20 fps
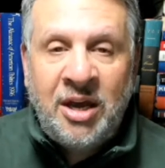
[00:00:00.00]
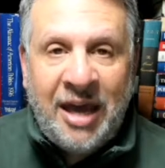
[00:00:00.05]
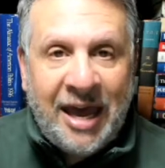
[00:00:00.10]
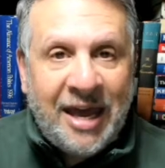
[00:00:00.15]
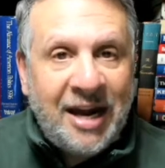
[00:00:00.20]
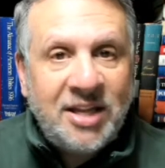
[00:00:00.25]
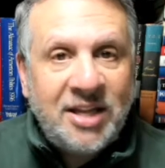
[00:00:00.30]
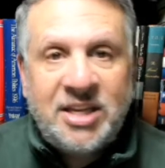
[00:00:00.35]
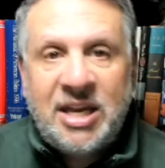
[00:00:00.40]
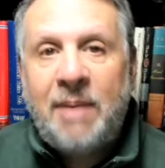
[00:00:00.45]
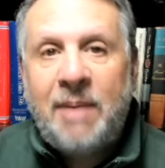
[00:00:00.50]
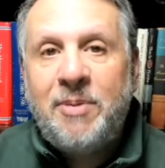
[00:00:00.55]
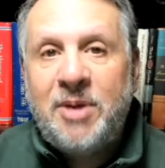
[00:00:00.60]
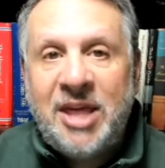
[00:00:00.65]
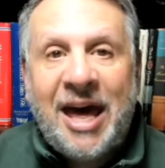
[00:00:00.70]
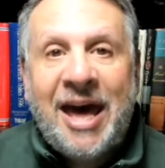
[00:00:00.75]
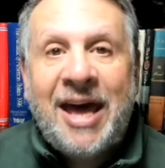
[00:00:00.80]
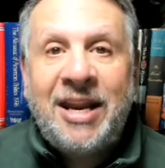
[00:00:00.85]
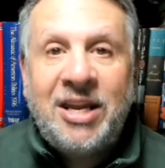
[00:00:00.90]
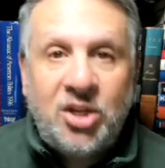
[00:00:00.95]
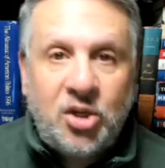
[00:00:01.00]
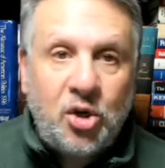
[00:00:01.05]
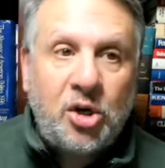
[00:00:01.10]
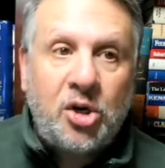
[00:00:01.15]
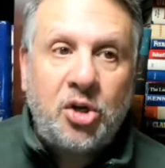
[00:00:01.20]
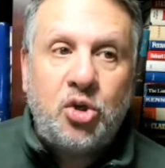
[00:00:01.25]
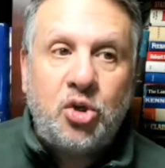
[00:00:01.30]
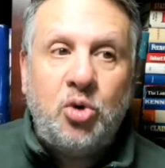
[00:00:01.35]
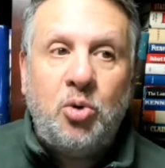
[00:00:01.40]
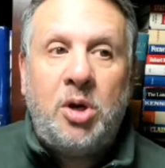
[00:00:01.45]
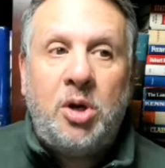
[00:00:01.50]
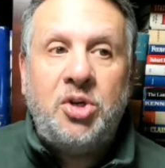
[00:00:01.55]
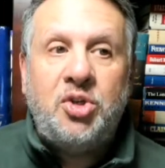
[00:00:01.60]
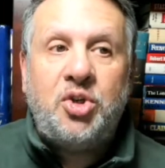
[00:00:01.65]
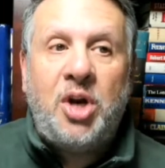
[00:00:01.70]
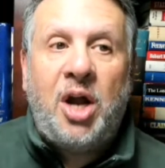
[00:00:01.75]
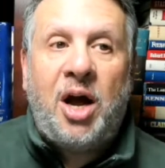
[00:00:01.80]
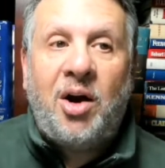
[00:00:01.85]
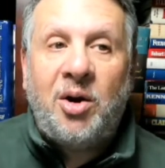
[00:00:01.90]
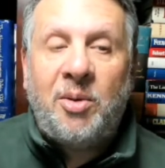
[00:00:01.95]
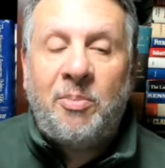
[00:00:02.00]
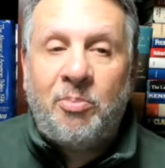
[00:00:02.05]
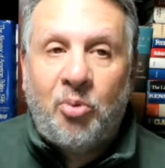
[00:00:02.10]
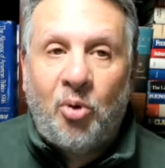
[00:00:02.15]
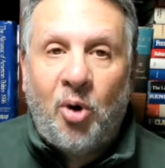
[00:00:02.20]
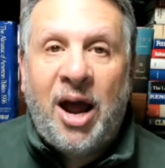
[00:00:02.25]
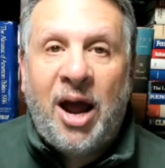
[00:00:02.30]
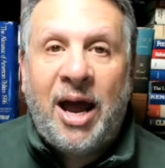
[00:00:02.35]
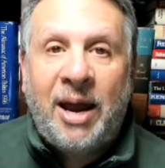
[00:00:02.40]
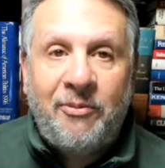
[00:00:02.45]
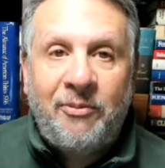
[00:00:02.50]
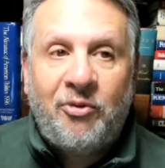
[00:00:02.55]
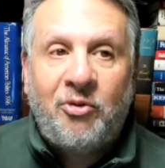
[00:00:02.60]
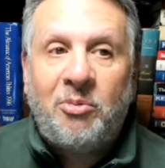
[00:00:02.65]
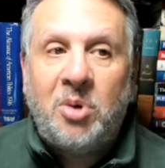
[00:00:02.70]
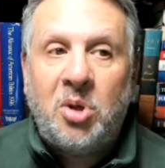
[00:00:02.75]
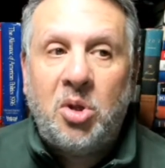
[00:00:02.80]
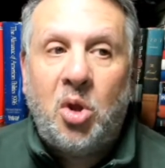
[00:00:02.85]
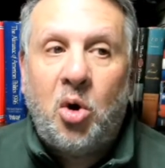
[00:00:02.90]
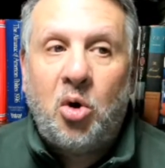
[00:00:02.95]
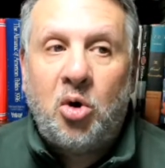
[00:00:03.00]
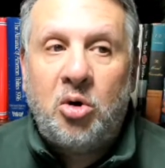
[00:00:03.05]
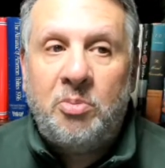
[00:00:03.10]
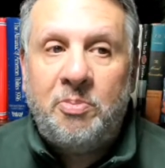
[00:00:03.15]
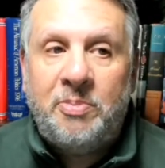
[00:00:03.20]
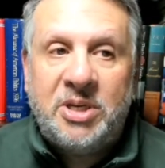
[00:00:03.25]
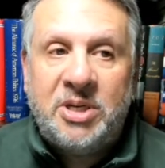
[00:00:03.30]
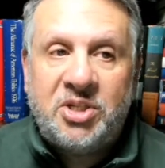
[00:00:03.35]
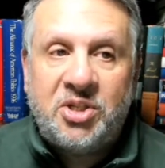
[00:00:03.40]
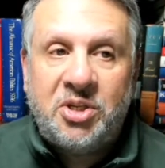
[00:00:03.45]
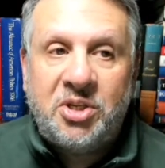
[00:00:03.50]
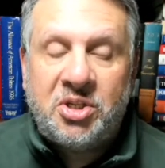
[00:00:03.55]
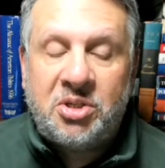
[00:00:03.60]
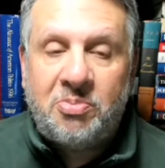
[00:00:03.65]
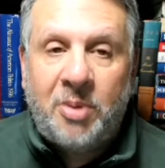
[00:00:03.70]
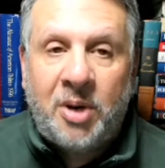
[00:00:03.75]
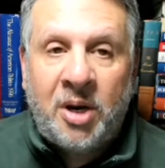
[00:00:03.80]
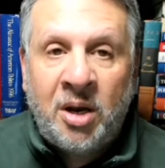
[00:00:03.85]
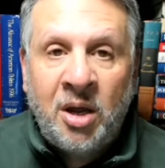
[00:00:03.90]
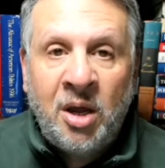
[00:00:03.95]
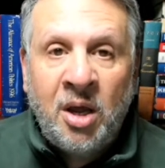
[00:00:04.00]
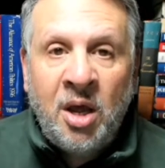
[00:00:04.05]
And on top of that, he took a $200 bribe from a local businessman.